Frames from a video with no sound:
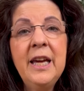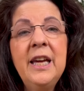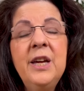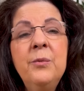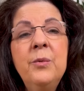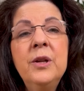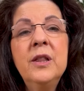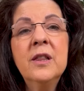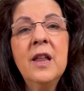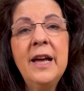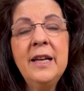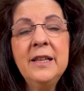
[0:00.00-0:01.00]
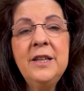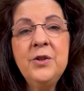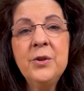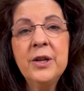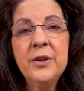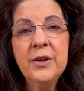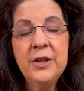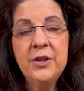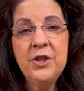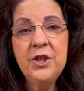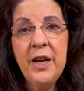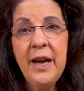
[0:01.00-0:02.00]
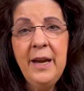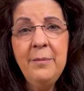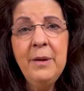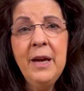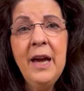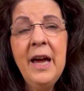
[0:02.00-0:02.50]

it would likely trigger his shame.